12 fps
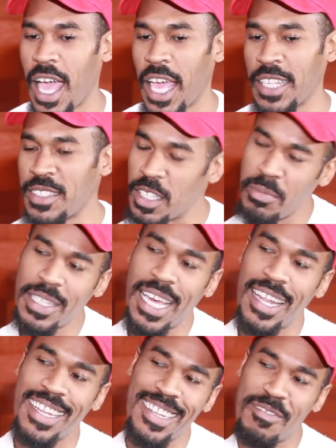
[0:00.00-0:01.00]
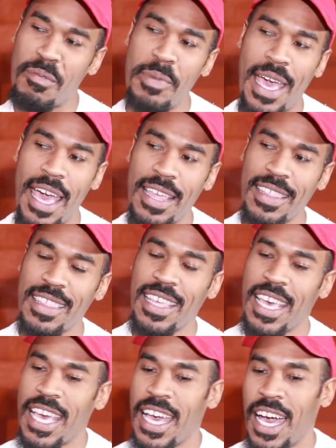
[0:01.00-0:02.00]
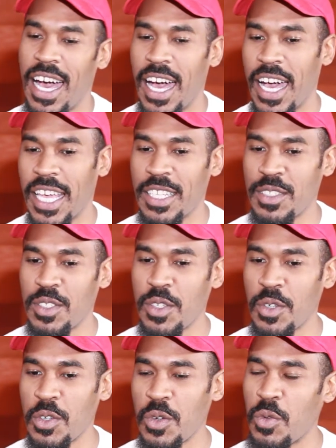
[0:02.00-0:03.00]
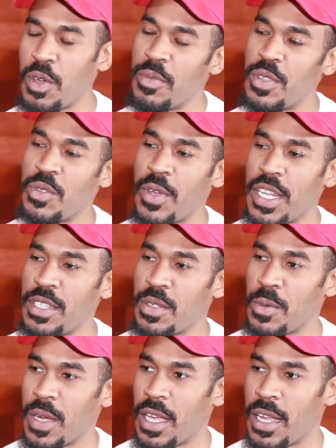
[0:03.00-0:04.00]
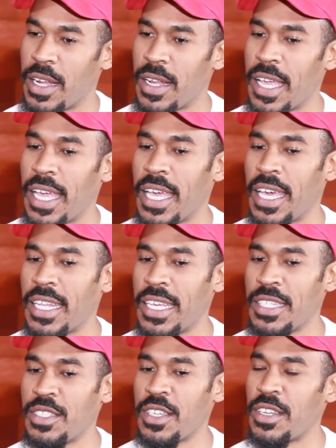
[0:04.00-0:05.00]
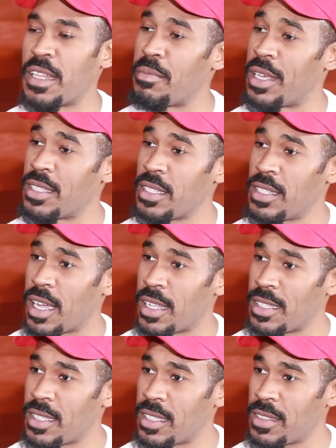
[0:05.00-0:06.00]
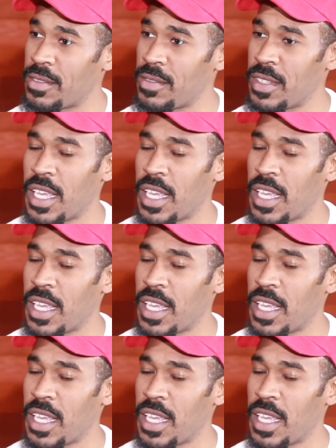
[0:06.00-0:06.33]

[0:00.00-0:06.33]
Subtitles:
it took me down a different path into women's ready-to-wear, and I interned at Bessie Johnson.